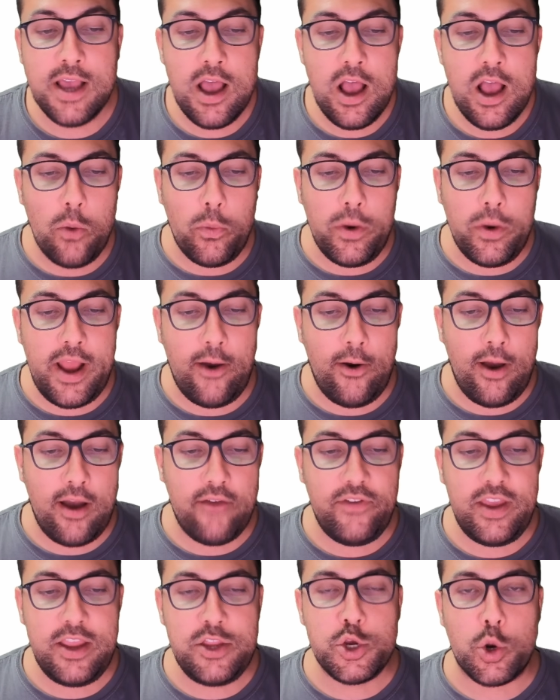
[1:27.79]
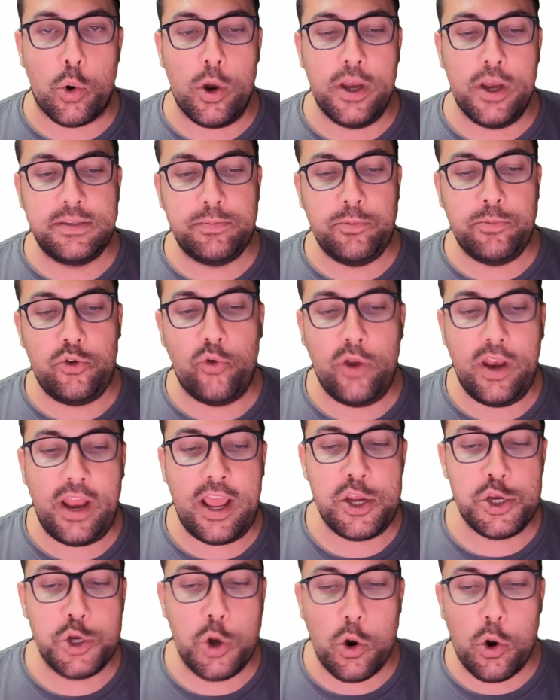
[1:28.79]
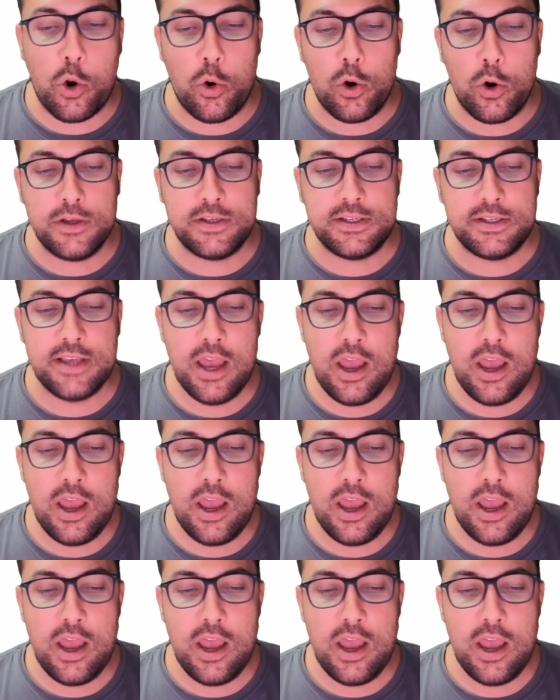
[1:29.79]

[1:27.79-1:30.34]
We now have a choice between a short course,